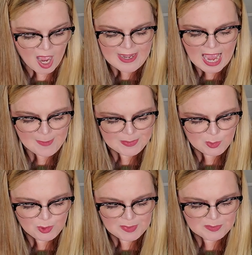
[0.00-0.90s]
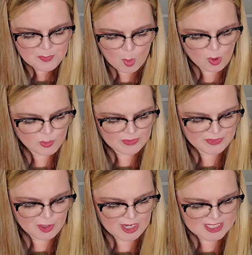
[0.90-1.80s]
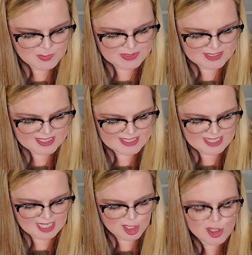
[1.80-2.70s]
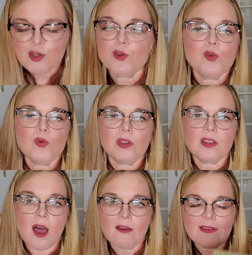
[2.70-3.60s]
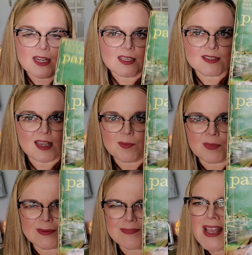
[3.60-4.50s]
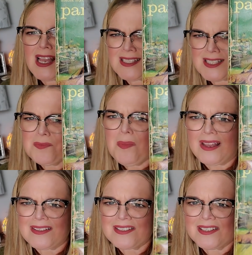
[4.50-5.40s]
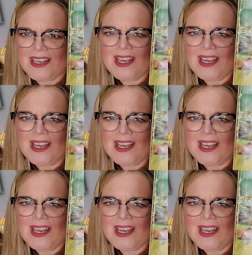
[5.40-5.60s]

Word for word: Unhappy women bored with their husbands seeking new love and excitement. Smut.